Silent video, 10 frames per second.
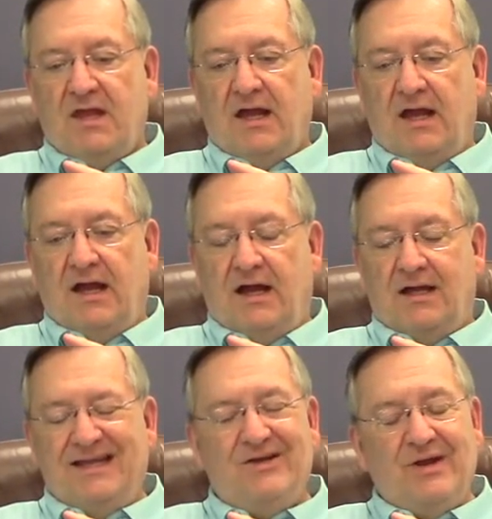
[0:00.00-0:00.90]

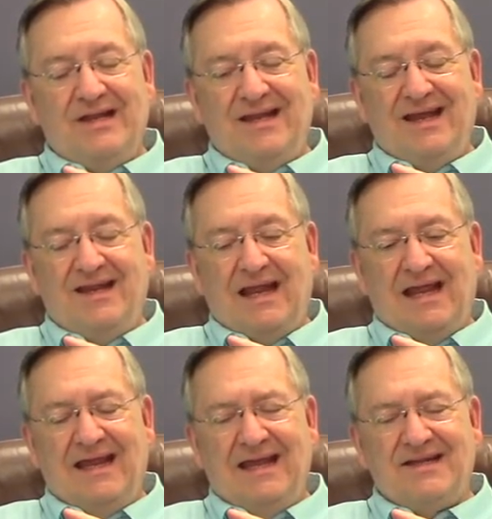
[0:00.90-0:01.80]
And
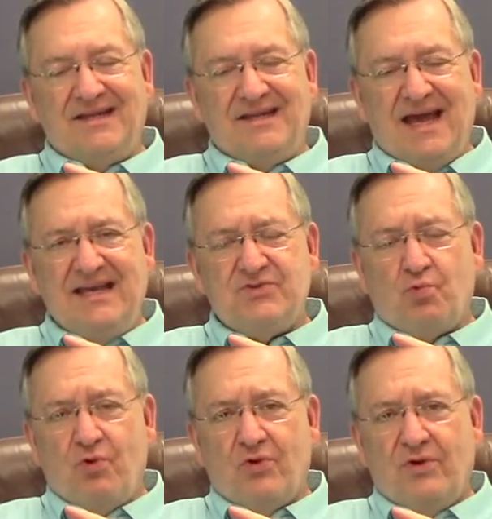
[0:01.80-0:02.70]
in today's
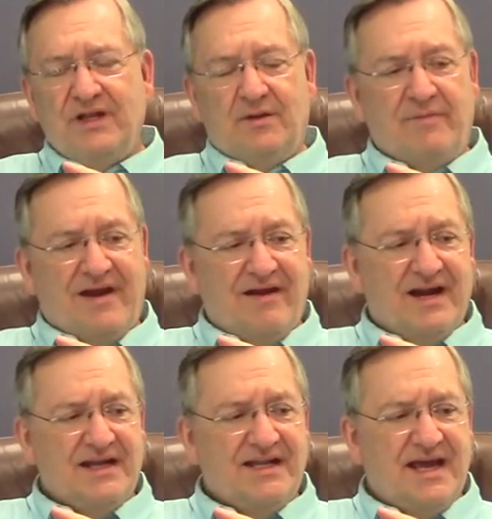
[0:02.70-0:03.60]
world, in America
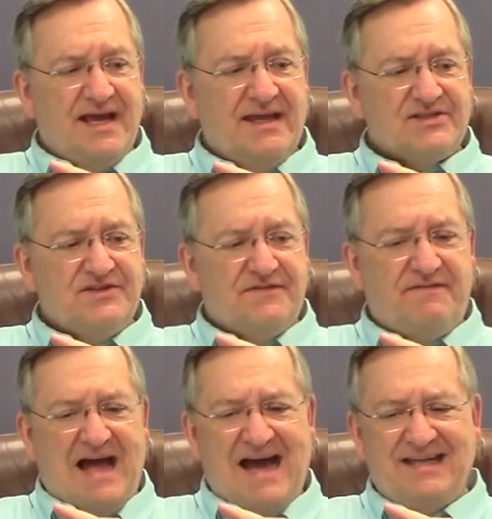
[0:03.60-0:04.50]
today, as
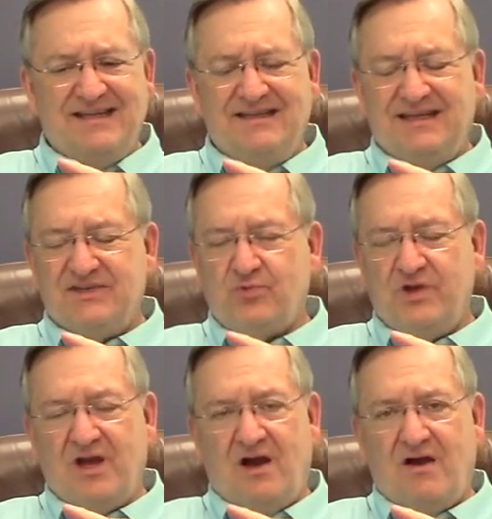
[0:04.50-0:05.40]
divided as we
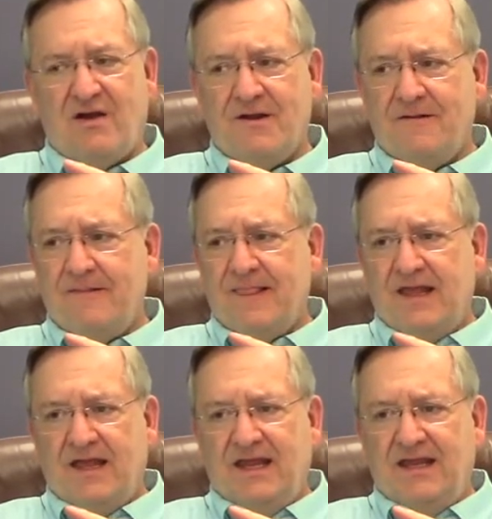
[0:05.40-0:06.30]
are,
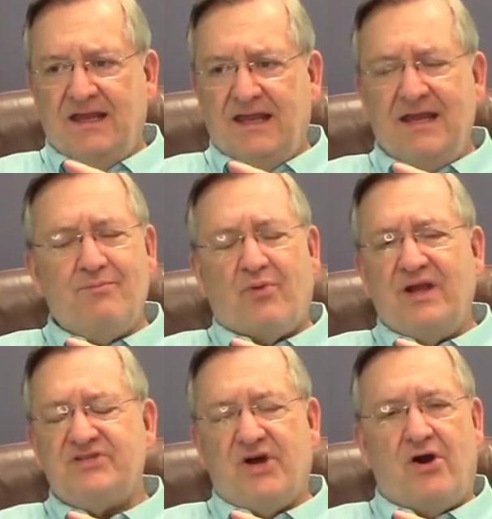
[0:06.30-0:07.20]
it
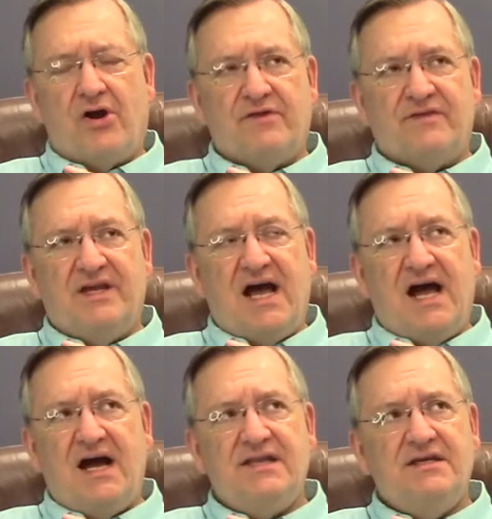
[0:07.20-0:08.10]
breaks the heart of
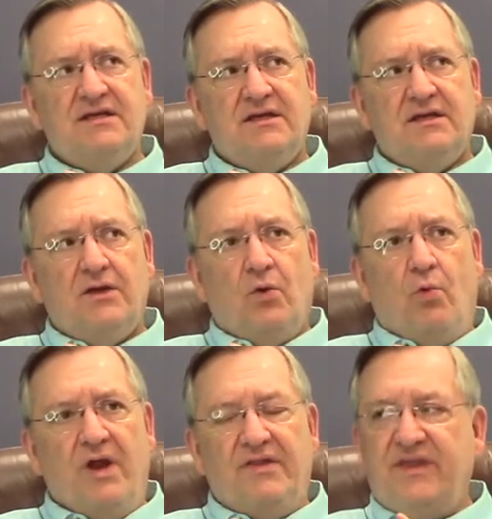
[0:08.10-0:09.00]
God
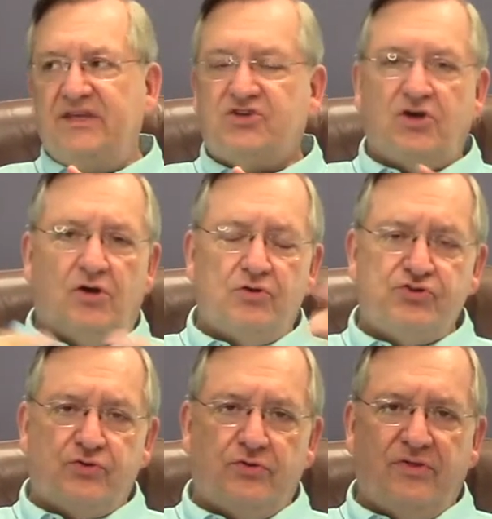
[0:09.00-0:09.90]
when these
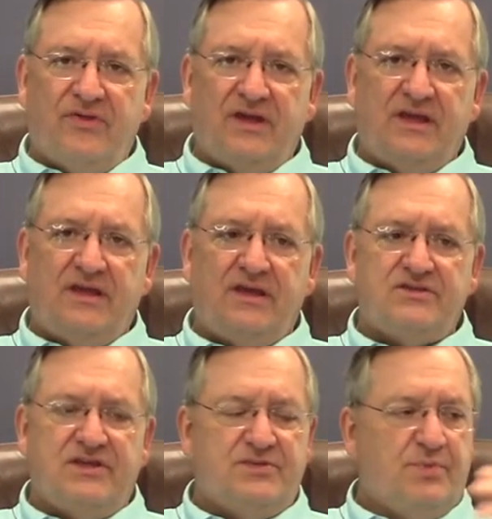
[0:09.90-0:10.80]
cultural things,
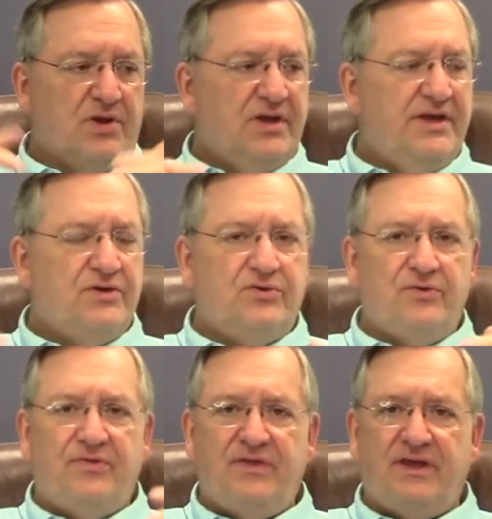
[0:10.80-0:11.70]
these political
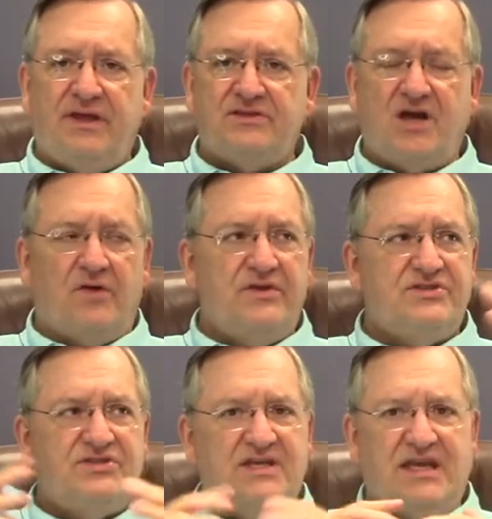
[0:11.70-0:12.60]
things, all this
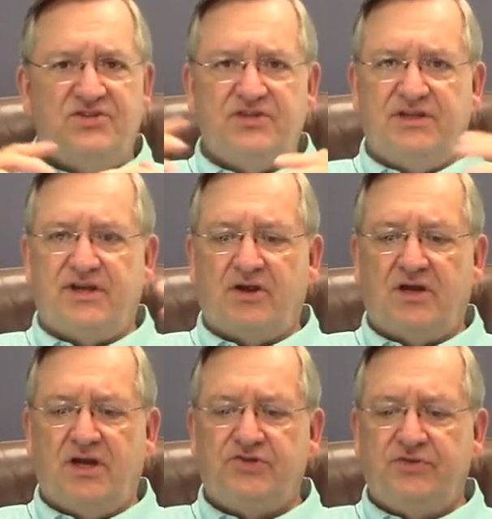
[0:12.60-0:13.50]
tension in our
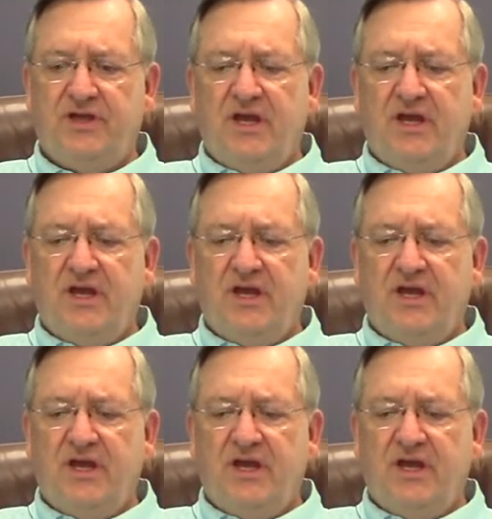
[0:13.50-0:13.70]
country